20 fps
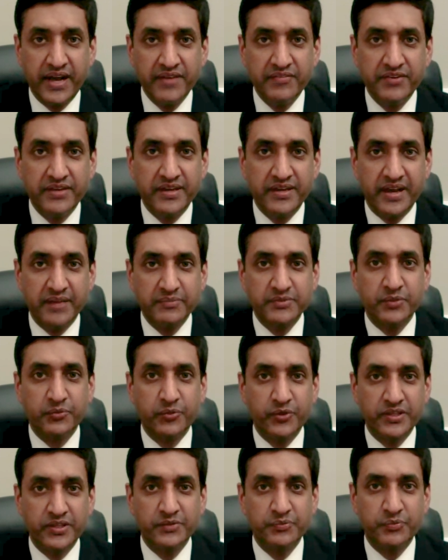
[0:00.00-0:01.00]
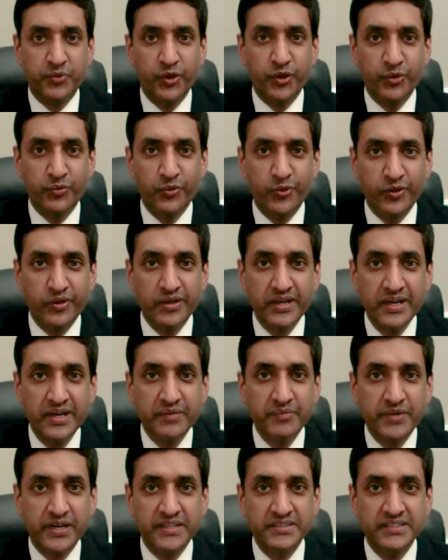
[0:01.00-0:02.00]
and he comes up with this Byrd rule
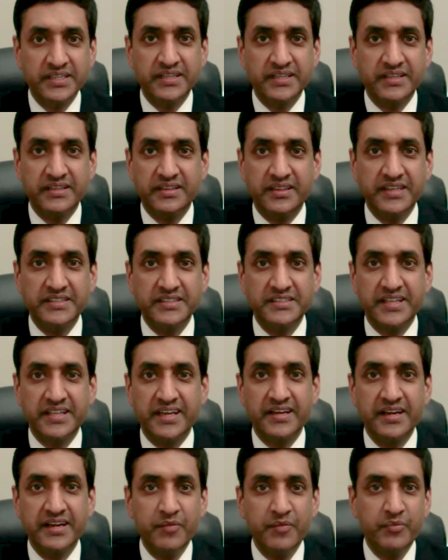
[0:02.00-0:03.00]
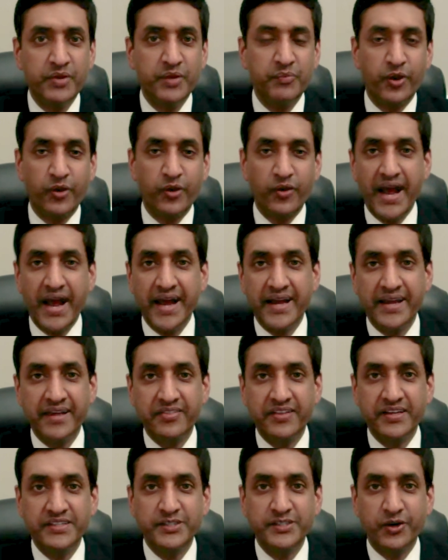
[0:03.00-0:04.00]
because he thinks that people are adding
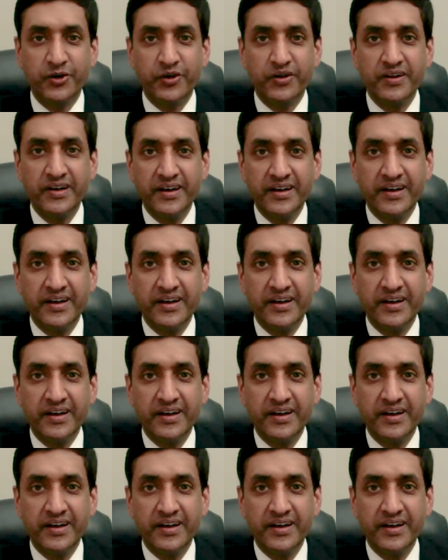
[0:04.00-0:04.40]
things that are